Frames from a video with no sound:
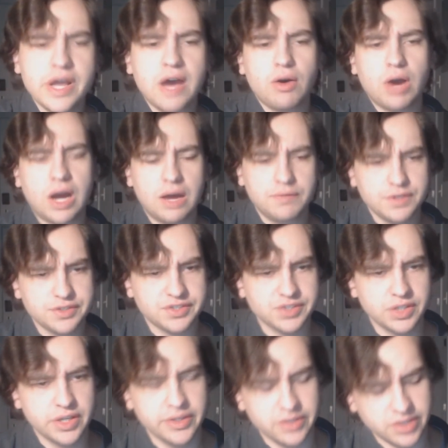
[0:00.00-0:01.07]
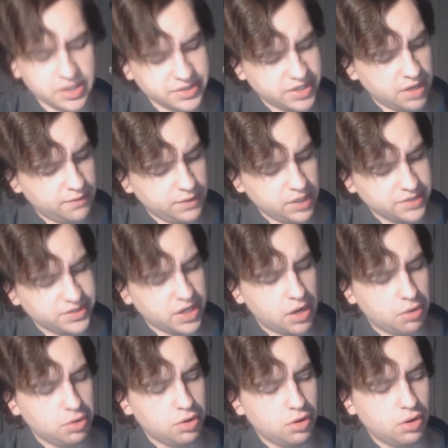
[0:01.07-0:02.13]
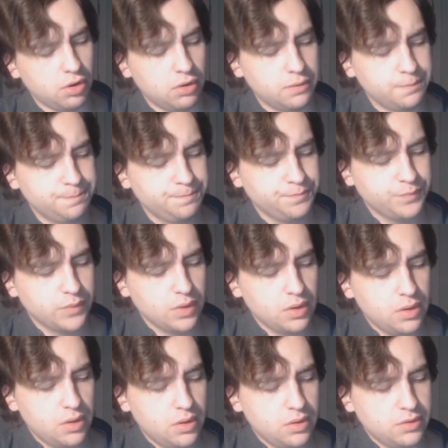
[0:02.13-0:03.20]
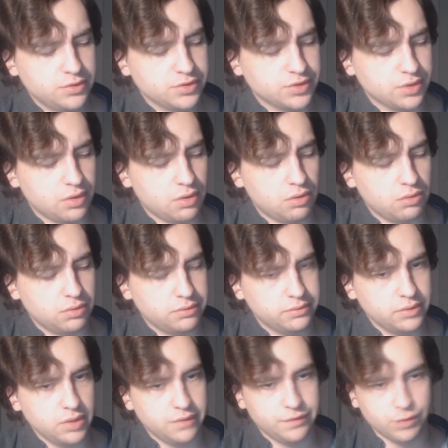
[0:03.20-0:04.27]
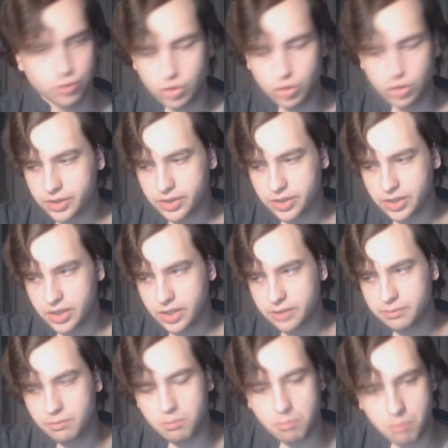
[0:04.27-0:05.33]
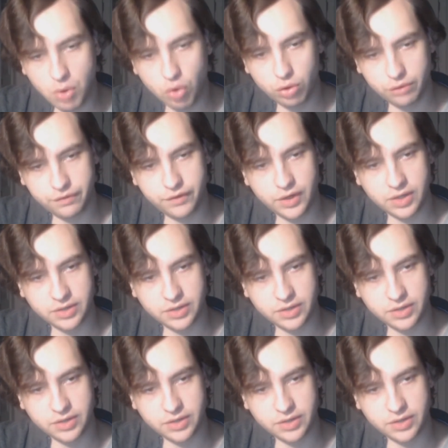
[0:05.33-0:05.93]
Now, obviously, it does have less alcohol. So, if you're looking to get more